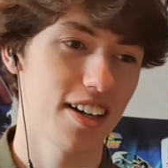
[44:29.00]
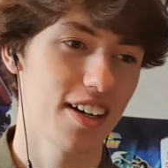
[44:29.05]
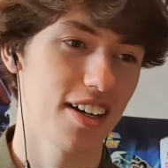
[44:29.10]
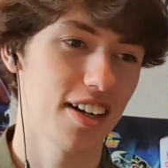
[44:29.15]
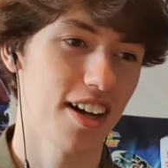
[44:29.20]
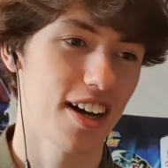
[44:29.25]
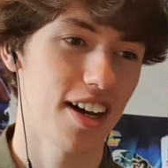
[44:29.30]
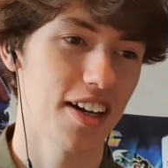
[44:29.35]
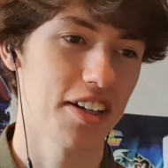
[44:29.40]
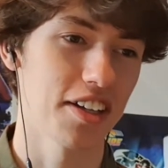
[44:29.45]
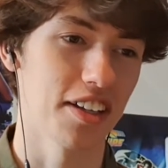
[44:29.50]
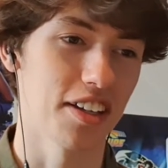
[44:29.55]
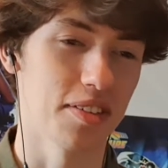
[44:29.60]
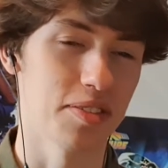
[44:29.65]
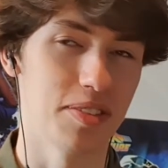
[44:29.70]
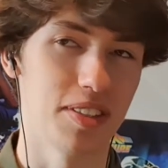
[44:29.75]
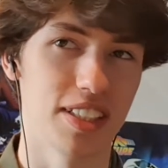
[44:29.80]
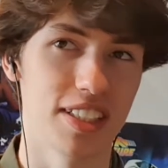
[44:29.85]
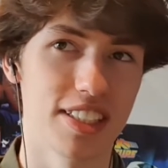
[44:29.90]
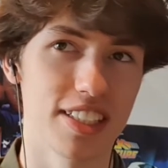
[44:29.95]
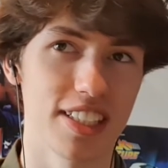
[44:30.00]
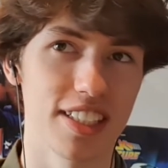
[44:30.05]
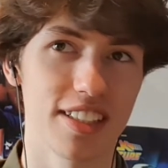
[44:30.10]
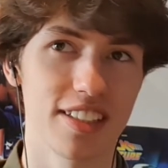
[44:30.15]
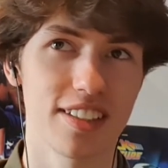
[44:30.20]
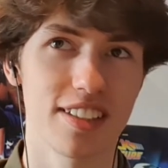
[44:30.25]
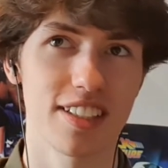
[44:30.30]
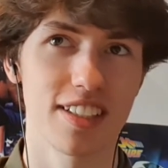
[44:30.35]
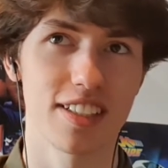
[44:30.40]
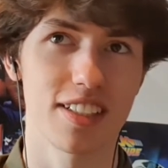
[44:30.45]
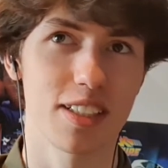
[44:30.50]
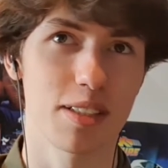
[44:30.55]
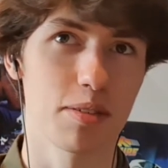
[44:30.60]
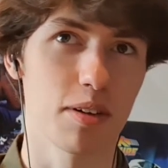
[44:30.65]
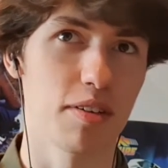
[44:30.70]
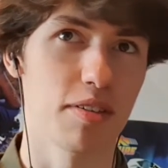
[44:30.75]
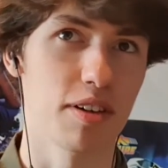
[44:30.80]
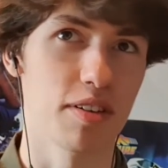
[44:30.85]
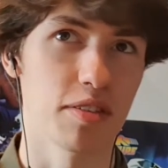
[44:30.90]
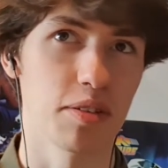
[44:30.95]
I love Disney. Disney's my
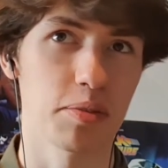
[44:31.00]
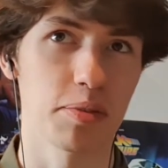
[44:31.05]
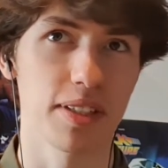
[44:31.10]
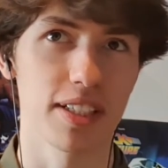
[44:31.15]
favourite place.